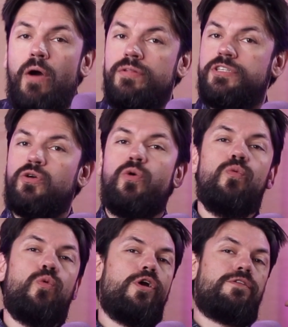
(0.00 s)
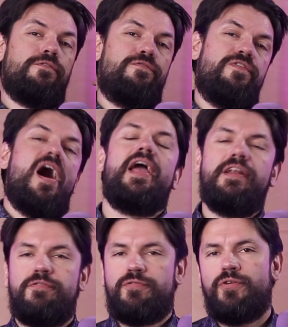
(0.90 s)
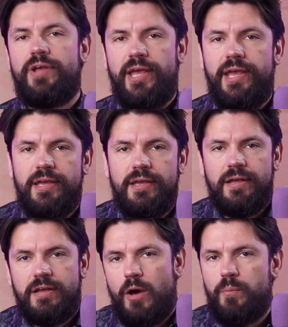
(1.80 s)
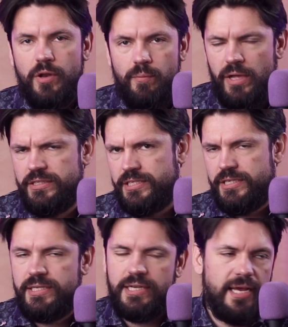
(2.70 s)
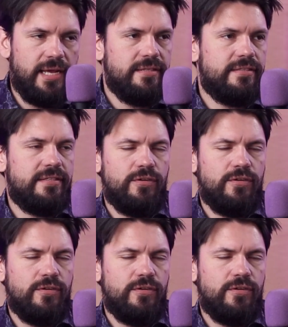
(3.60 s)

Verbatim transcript: Now, this all worked fine for a couple of months and